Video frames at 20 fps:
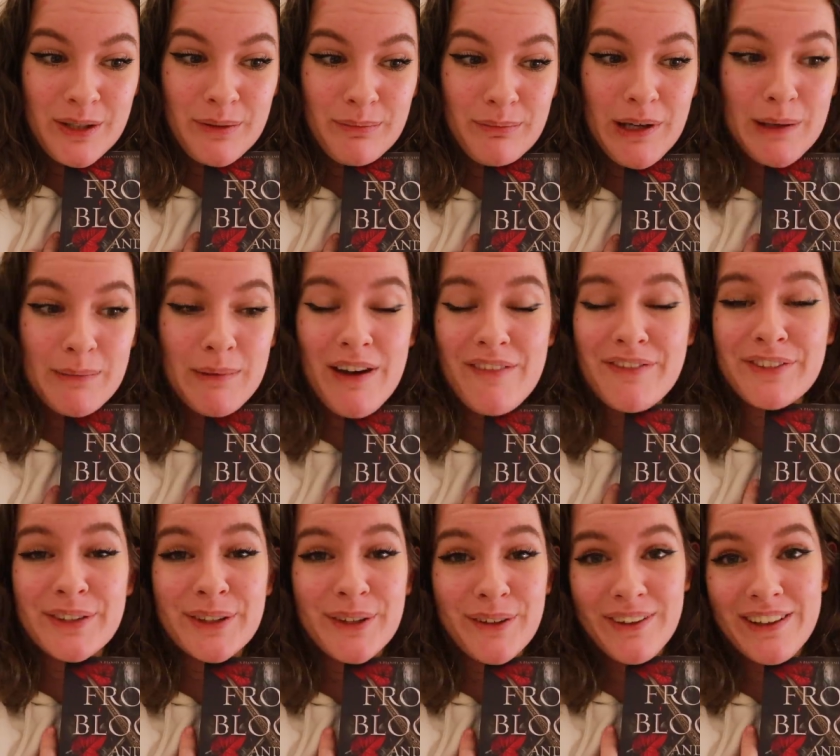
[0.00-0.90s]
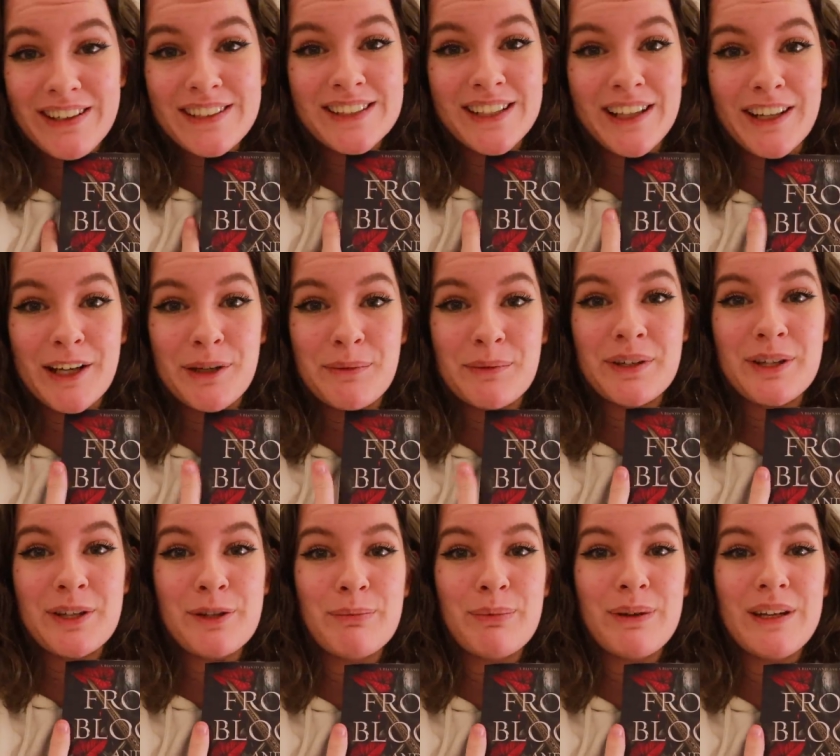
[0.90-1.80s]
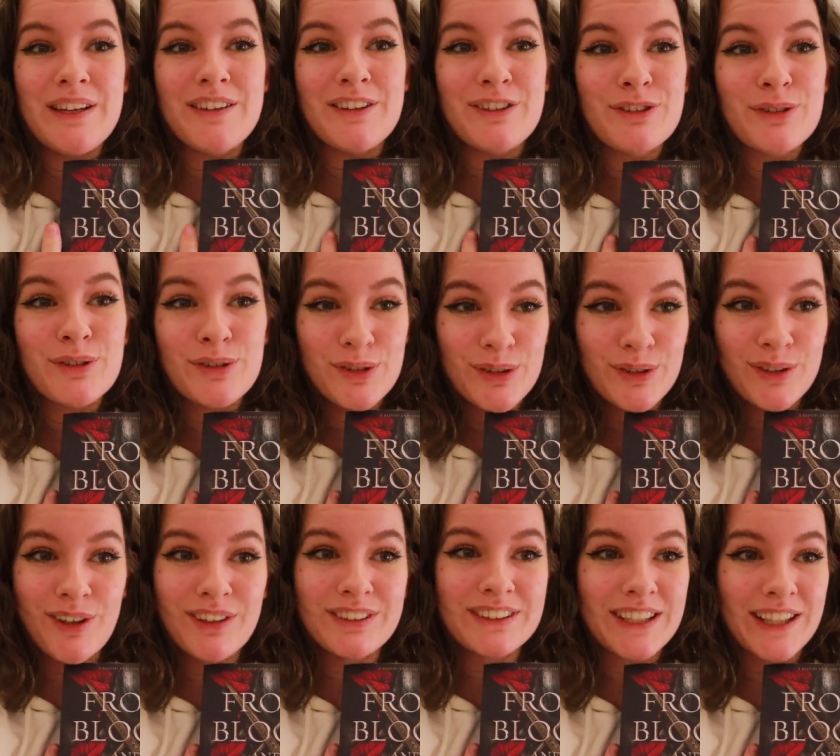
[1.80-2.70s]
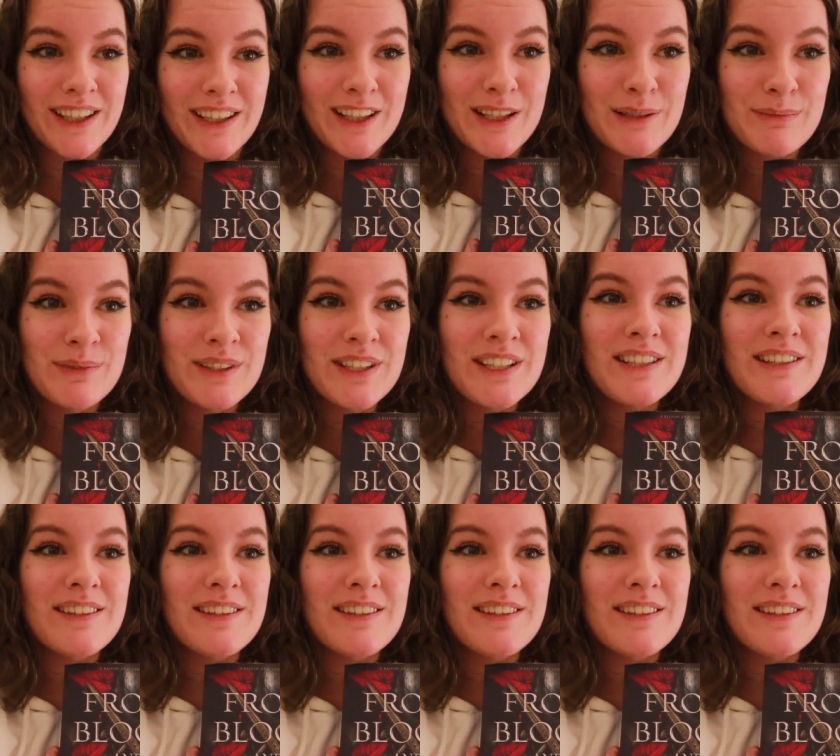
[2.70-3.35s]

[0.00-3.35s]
but I'm having a great time and it's been such a long time